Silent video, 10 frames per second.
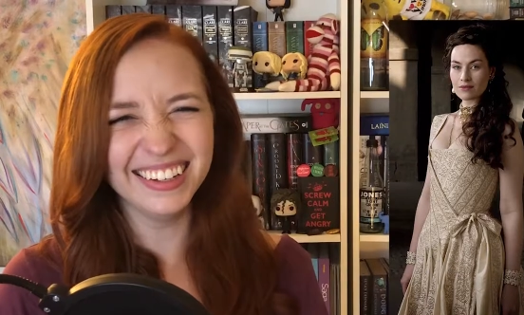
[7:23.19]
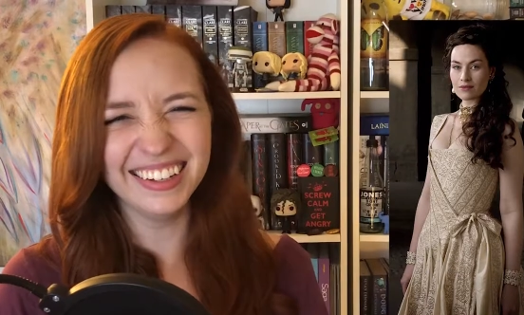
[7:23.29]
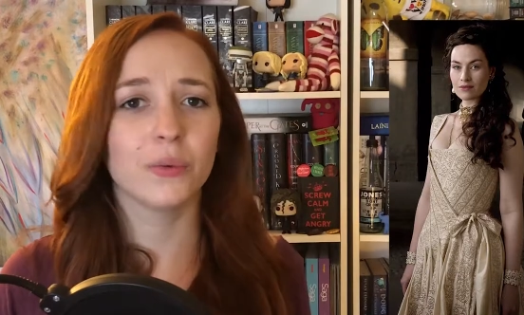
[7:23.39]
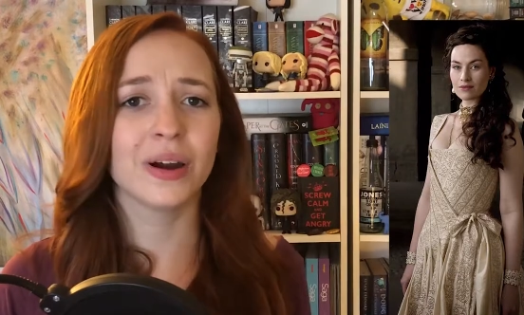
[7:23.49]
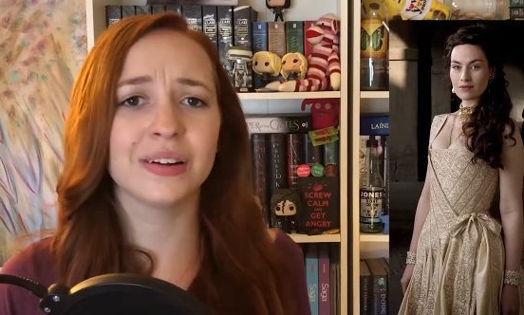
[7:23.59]

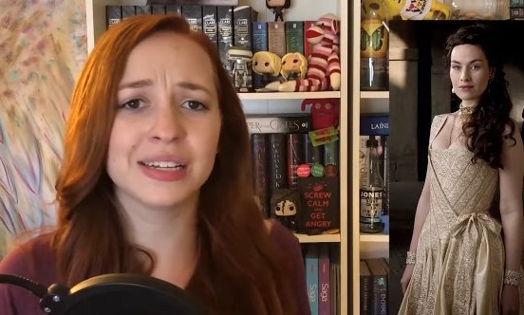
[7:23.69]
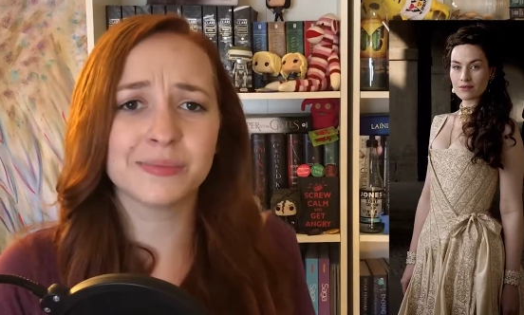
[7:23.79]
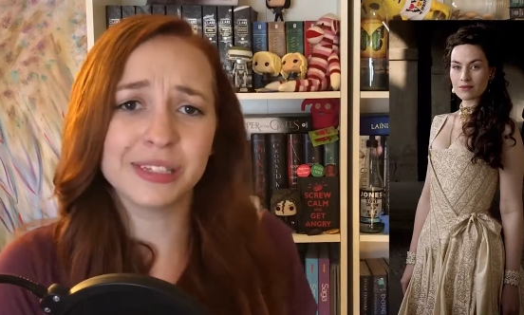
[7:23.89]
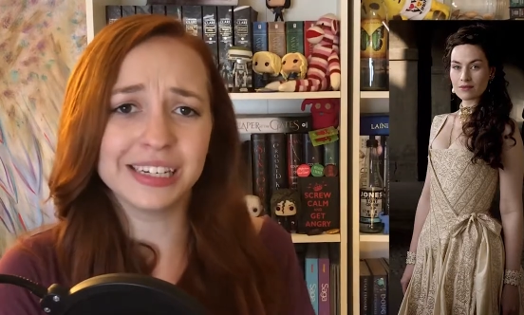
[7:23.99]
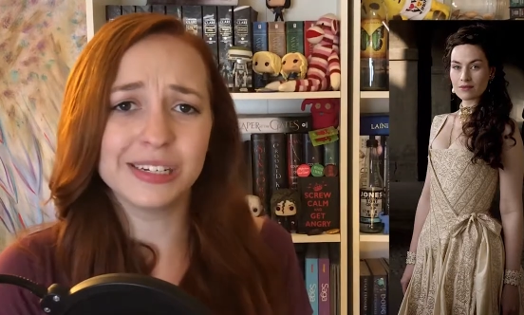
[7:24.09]
Speaker 1: Whereas
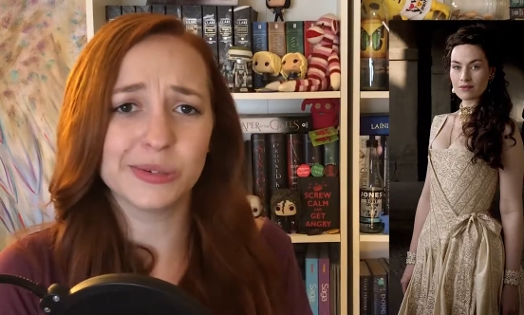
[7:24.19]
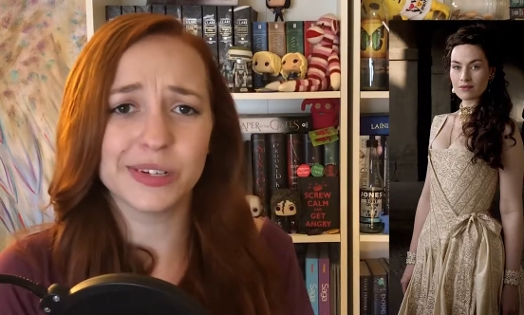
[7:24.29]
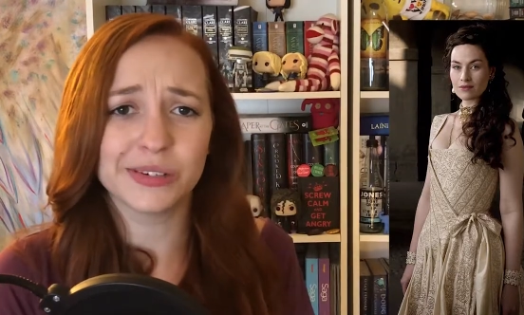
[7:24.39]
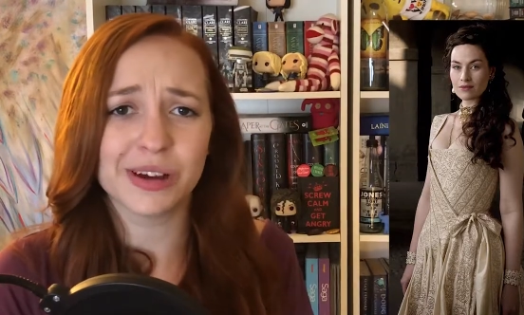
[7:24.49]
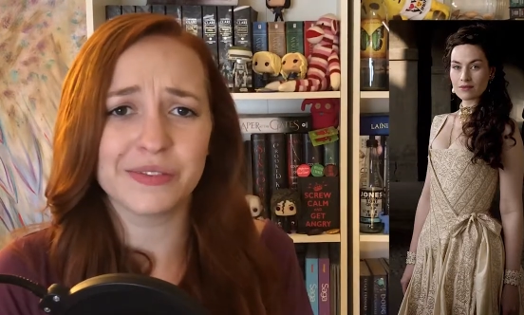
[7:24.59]
Milady de
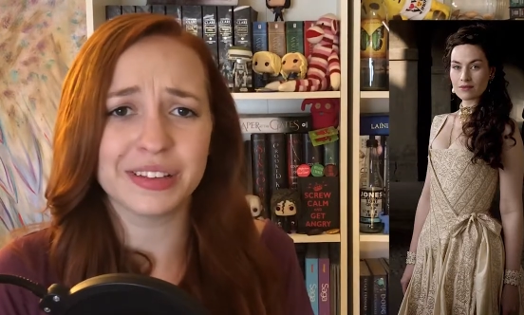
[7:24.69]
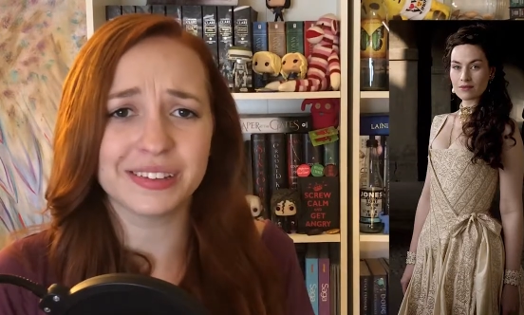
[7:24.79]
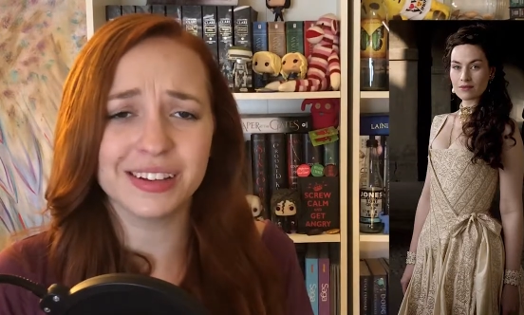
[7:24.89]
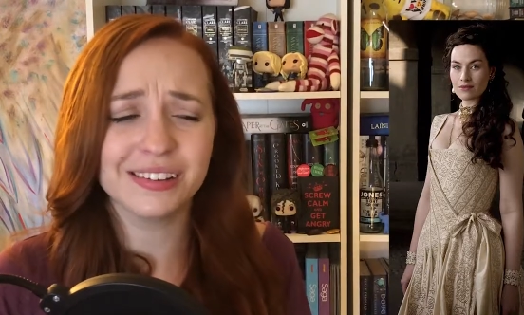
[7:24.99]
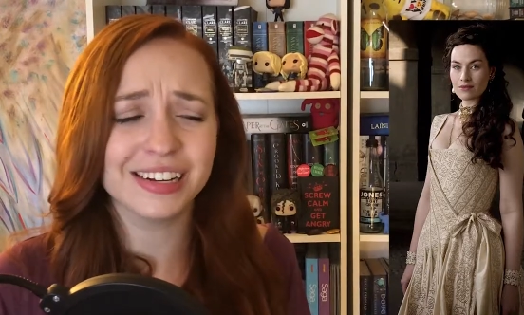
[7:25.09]
Winter of the
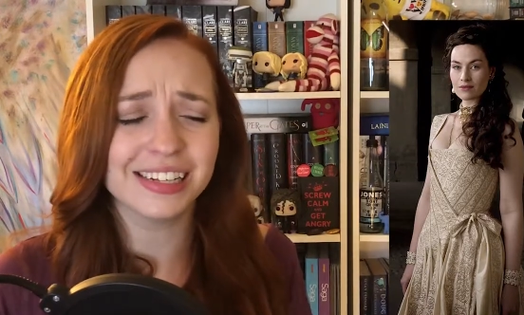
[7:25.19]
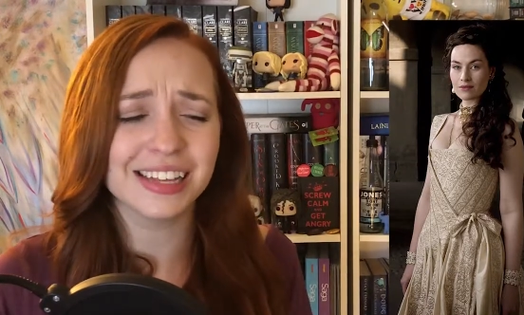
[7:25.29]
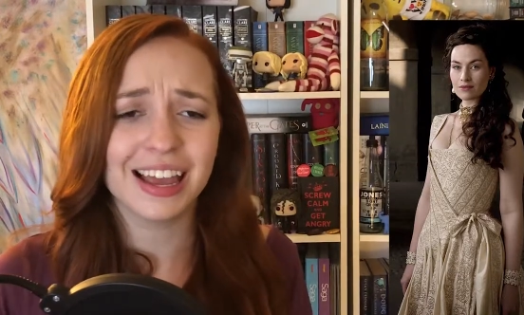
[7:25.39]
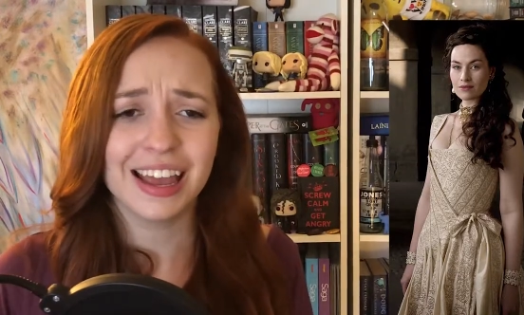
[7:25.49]
series